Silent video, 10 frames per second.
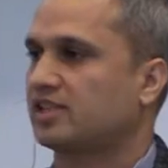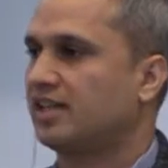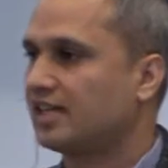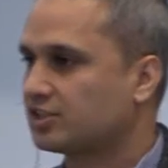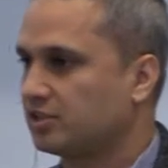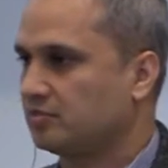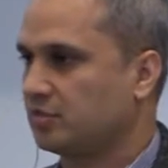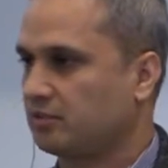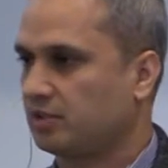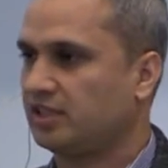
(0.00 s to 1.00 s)
connection
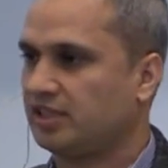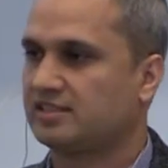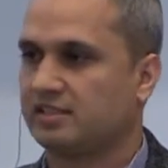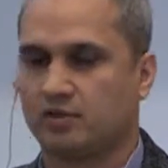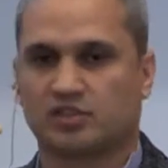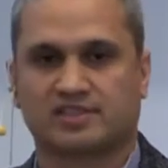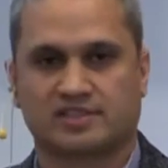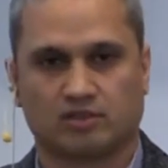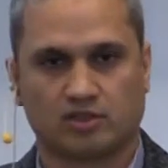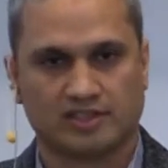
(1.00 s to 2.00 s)
between these
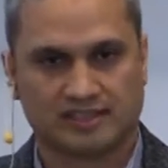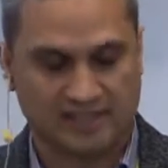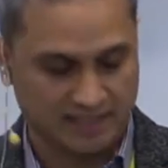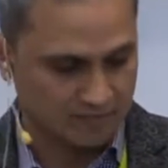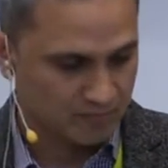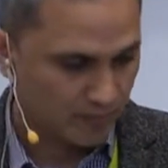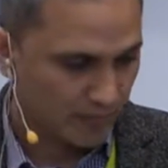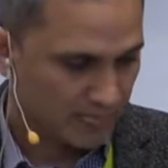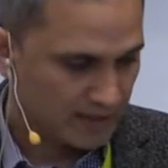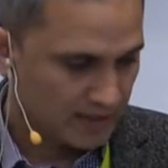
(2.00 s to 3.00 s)
devices all the time.
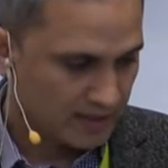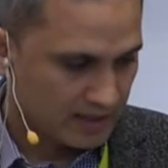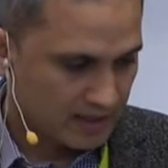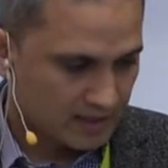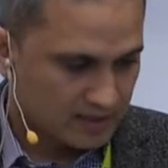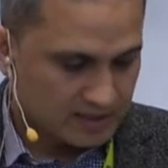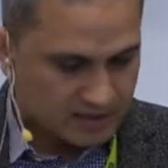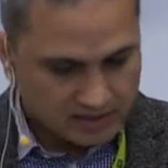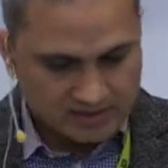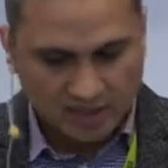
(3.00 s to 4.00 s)

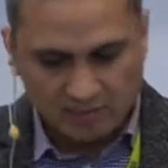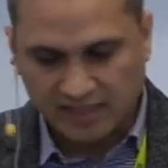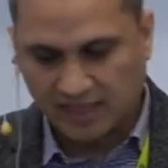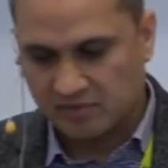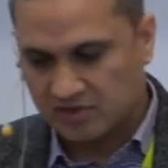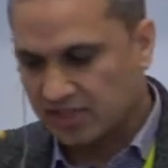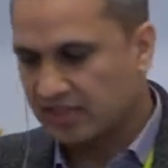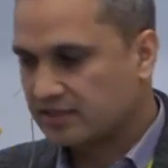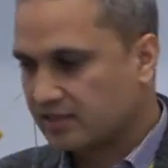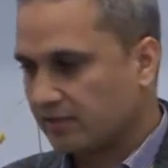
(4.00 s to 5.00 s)
Sometimes
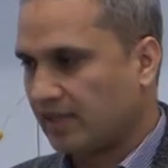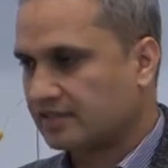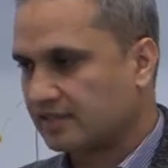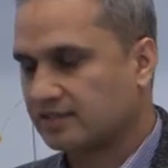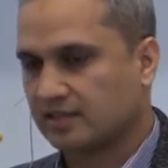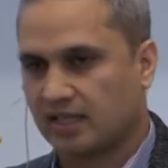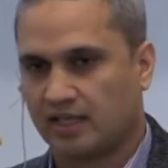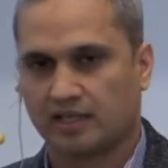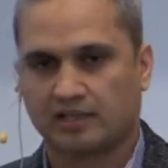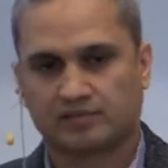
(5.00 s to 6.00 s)
these devices
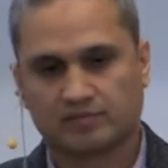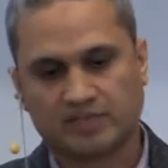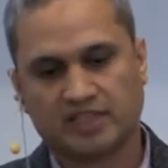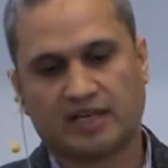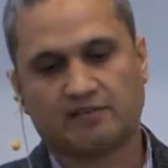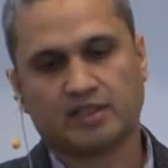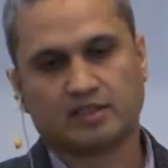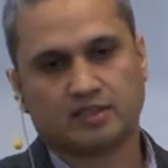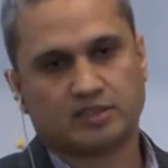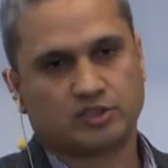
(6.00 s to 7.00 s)
they have a
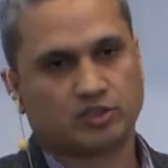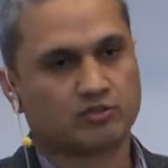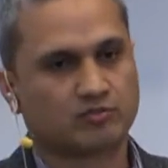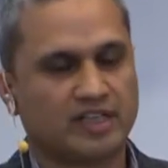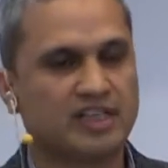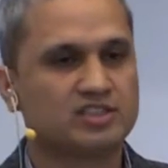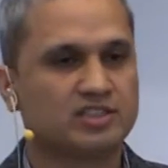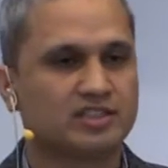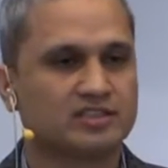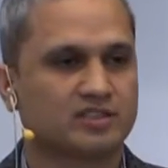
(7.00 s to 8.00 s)
short
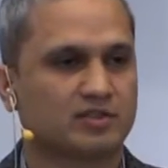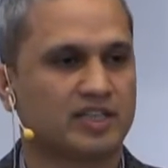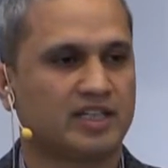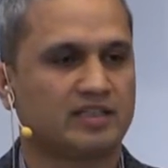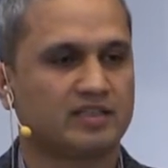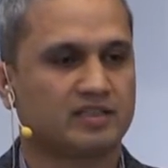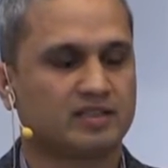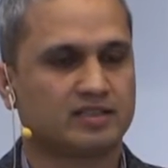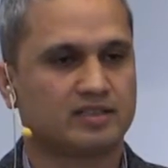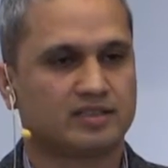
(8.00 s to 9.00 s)
range, so they
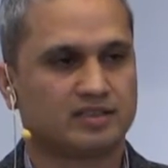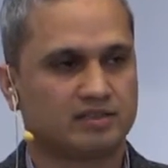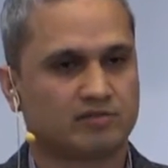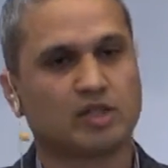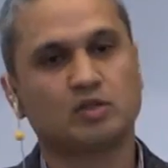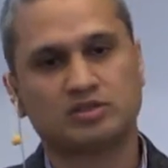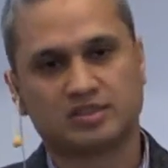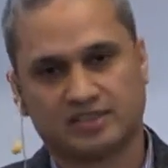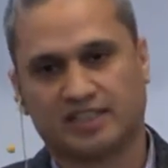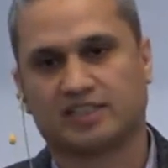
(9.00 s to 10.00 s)
route
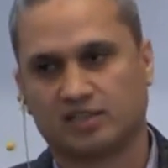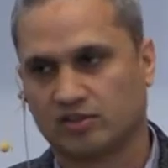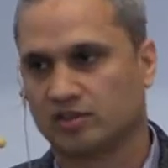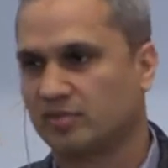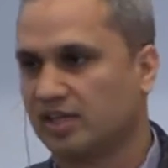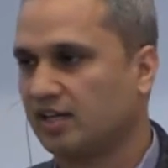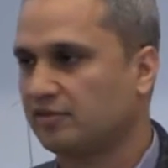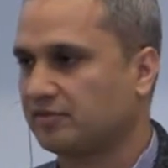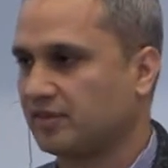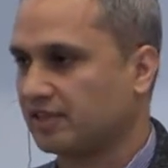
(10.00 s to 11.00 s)
data on
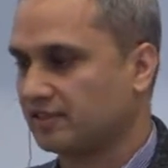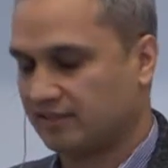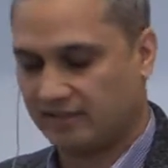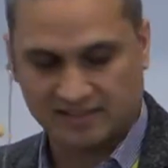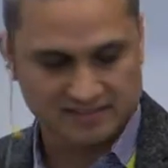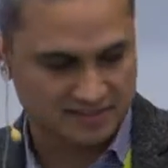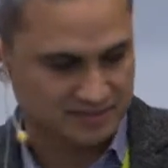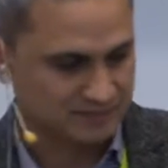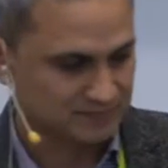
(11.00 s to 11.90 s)
behalf of other devices.